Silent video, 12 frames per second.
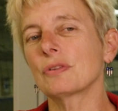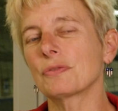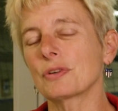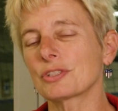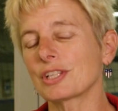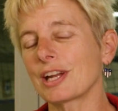of the
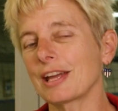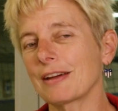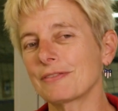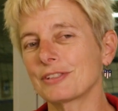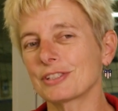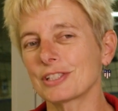folks that I
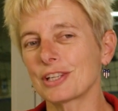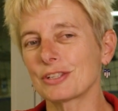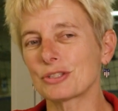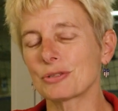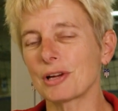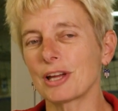have
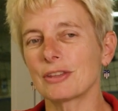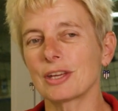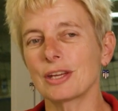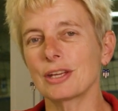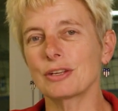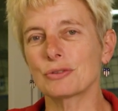decided to try it,
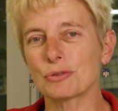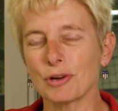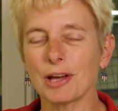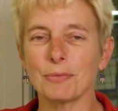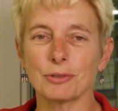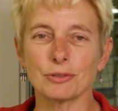they
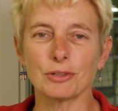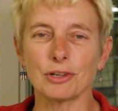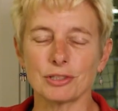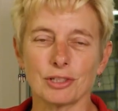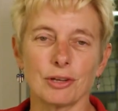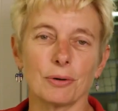try it when their
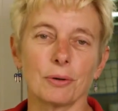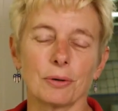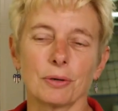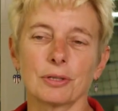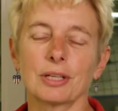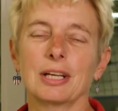dogs get
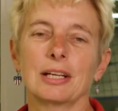hurt.